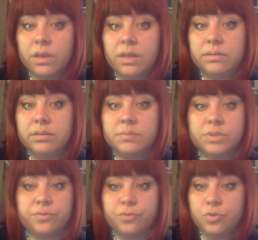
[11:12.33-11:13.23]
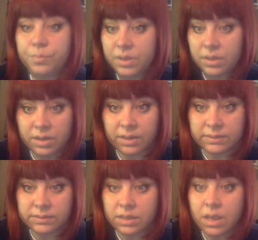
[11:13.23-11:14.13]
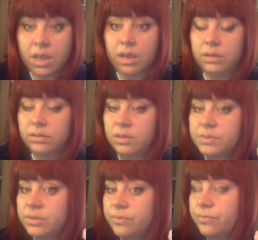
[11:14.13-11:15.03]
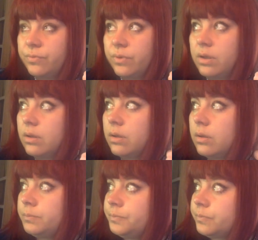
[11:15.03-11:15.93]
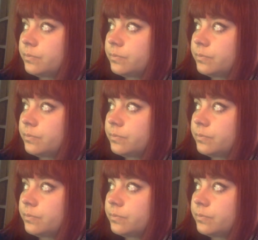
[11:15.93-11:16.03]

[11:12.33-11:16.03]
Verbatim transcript: in terms of new beginnings, in terms of um,